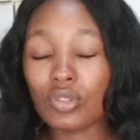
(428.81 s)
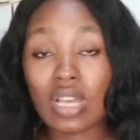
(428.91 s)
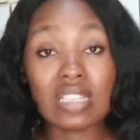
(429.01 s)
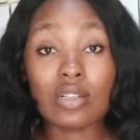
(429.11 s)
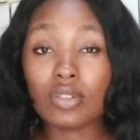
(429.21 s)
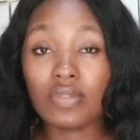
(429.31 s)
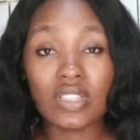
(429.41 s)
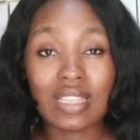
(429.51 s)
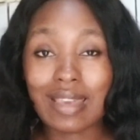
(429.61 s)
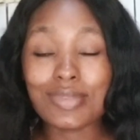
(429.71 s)
You guys, a lot of the
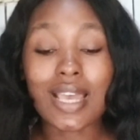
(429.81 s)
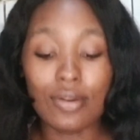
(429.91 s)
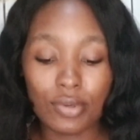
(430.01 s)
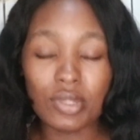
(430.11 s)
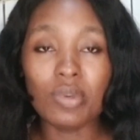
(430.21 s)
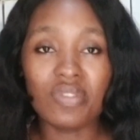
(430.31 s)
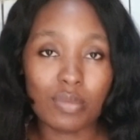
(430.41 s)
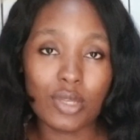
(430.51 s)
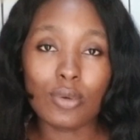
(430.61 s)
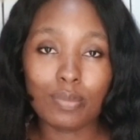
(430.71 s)
times I run away from
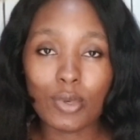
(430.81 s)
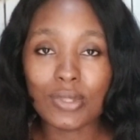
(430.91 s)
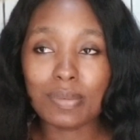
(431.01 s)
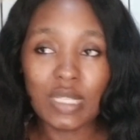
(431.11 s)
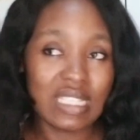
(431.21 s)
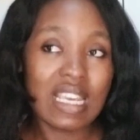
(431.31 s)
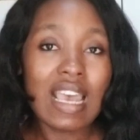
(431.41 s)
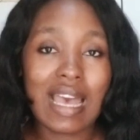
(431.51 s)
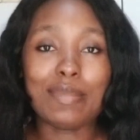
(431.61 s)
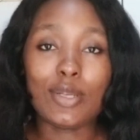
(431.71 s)
the hot pot, but
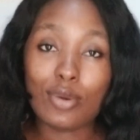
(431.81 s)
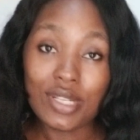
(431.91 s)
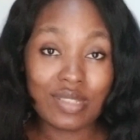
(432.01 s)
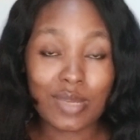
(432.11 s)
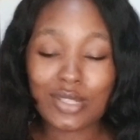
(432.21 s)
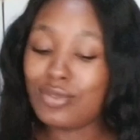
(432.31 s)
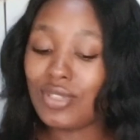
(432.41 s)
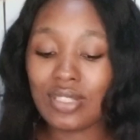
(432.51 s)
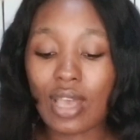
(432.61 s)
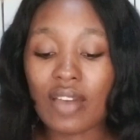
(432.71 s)
I'm encouraging my
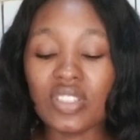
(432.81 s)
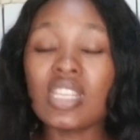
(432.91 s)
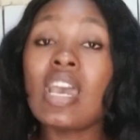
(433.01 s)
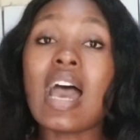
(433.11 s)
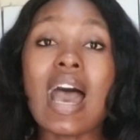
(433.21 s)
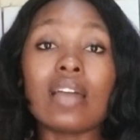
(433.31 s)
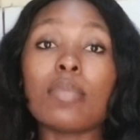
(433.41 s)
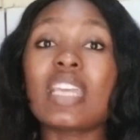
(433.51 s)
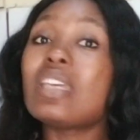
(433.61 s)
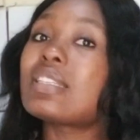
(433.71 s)
children to have it. And
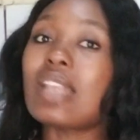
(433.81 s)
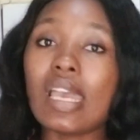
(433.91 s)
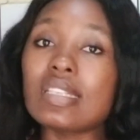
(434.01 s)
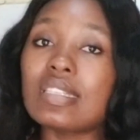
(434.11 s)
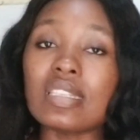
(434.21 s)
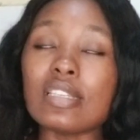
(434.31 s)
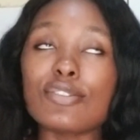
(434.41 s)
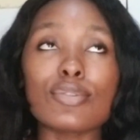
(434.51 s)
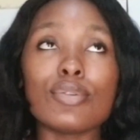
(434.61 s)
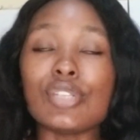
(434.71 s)
my kids like tea,
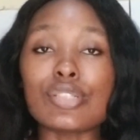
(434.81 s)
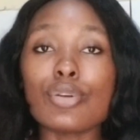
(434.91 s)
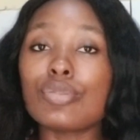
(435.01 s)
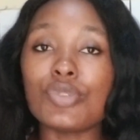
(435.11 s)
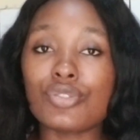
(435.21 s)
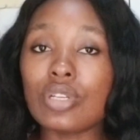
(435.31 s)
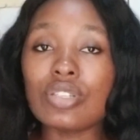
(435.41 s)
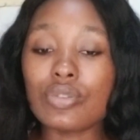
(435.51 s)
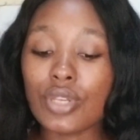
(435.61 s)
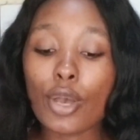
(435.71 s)
so it's going to be
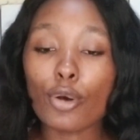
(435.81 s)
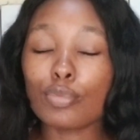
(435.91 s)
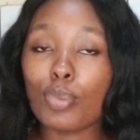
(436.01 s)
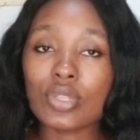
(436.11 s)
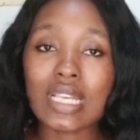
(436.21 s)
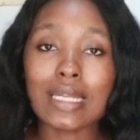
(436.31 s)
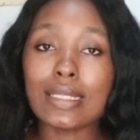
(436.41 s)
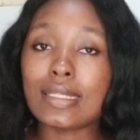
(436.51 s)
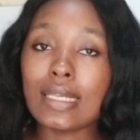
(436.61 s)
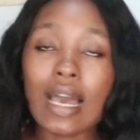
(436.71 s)
strange to hear hot pot and
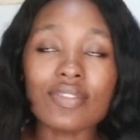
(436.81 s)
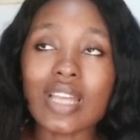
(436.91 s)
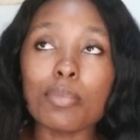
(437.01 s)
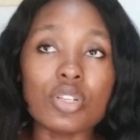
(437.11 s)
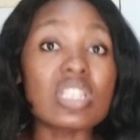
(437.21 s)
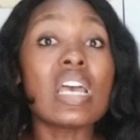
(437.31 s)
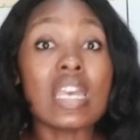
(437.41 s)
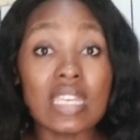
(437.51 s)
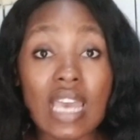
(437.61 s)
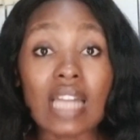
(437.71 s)
then tea after. But
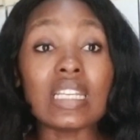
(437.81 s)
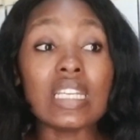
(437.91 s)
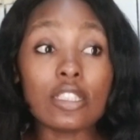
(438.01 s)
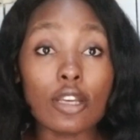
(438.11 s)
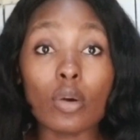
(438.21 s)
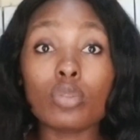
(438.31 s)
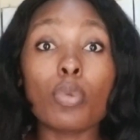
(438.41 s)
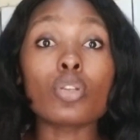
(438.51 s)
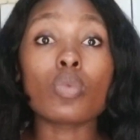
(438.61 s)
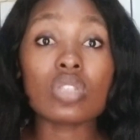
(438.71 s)
yeah, they eat the hot
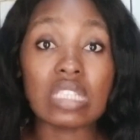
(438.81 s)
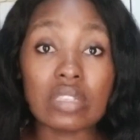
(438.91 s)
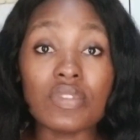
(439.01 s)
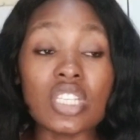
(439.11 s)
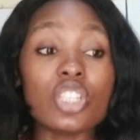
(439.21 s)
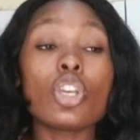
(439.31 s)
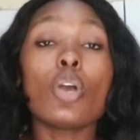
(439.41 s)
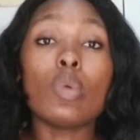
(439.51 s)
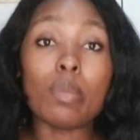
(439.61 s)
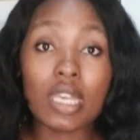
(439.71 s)
pot. Once it's finished,
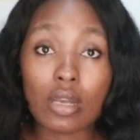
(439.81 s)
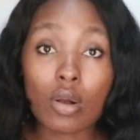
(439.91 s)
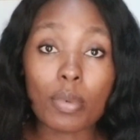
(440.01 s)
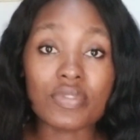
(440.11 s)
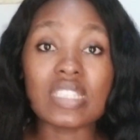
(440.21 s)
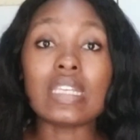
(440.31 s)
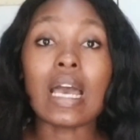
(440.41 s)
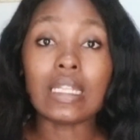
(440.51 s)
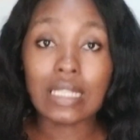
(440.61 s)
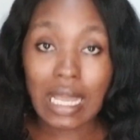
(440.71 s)
we make a cup of tea
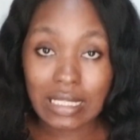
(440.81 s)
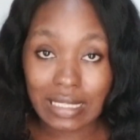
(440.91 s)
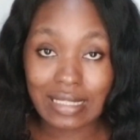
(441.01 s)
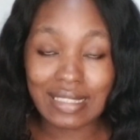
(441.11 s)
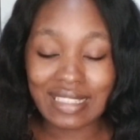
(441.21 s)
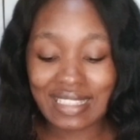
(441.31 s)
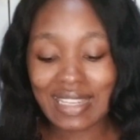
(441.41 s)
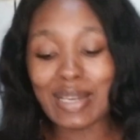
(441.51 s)
and they digest it.